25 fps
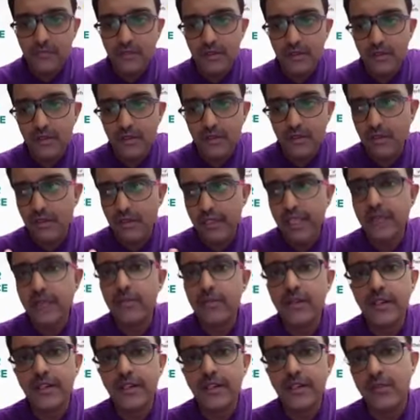uh, the
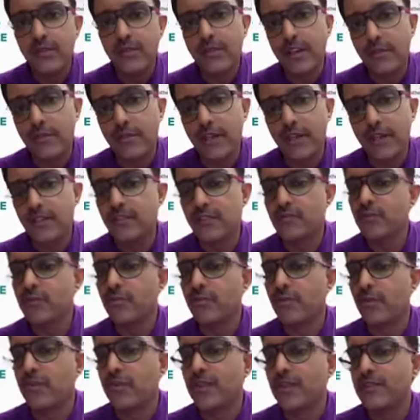ability whereby the
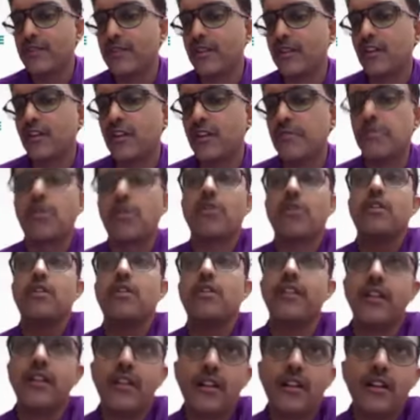supervisor can
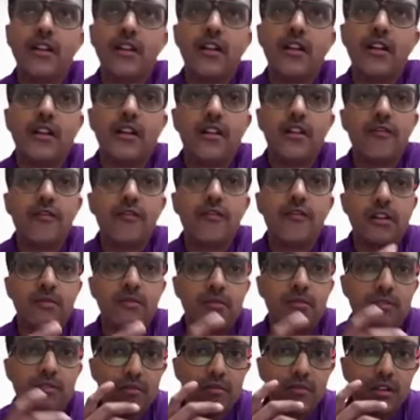monitor
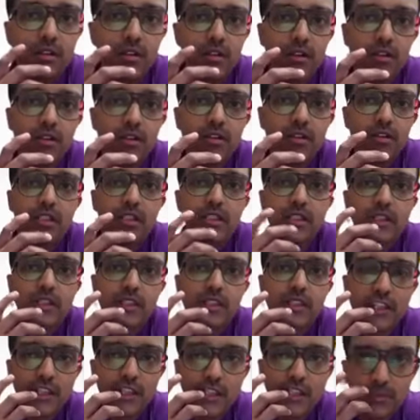from uh, the
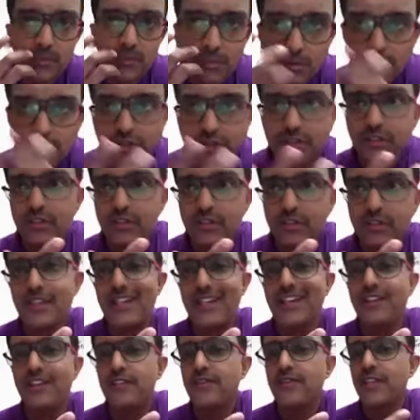emotional
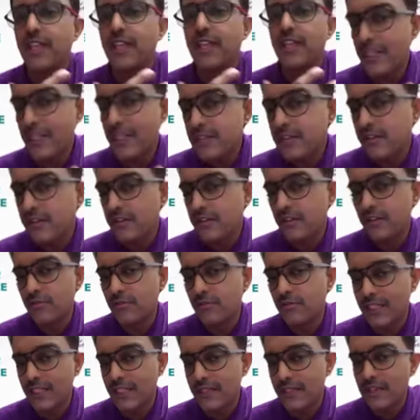state of the agent to
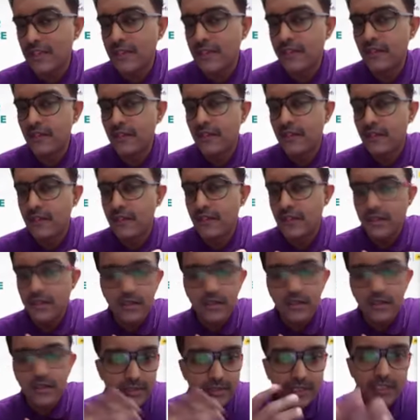see that
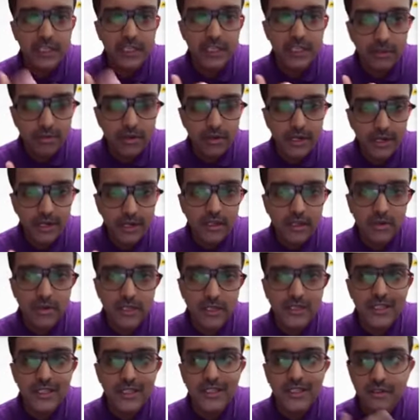does he need a break now? I
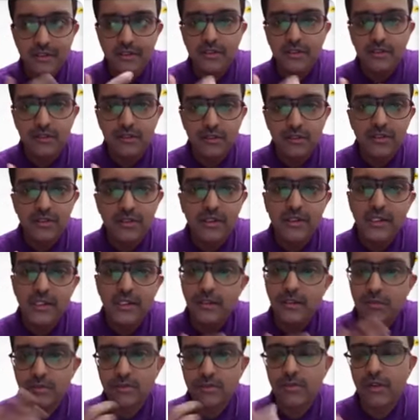think he's exhausted. He
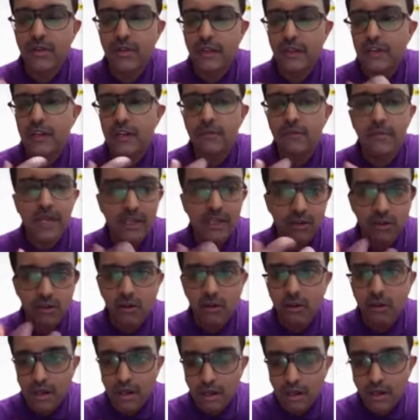looks to have had a bad call.